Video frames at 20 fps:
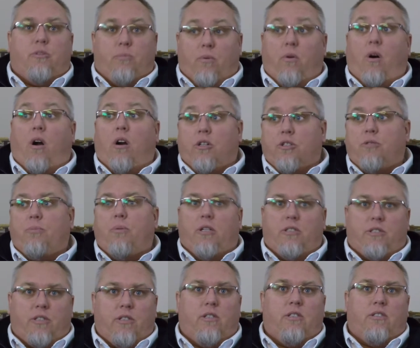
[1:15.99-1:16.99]
Our
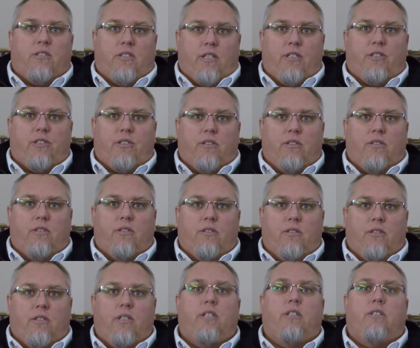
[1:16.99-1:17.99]
specialization
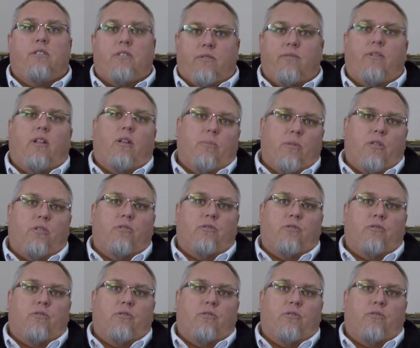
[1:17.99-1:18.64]
is developmental